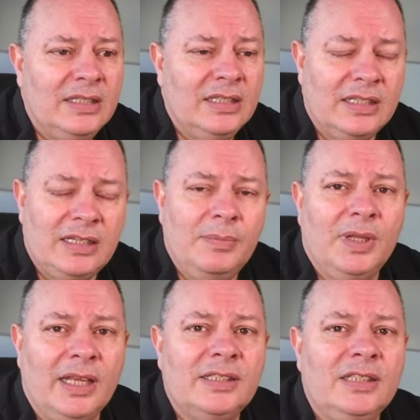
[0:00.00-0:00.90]
There's a
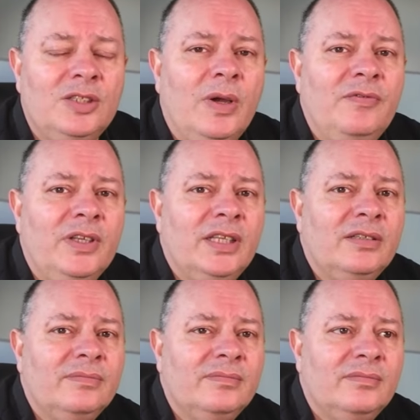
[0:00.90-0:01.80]
simple answer to
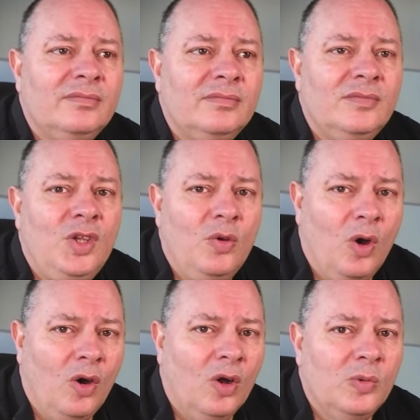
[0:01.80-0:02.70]
everything.
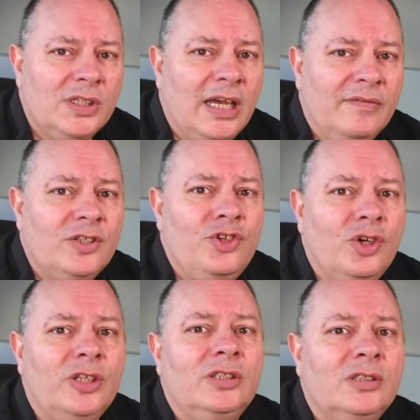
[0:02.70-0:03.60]
You always have a
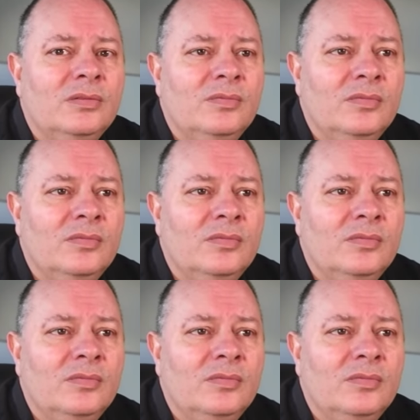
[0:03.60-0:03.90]
choice.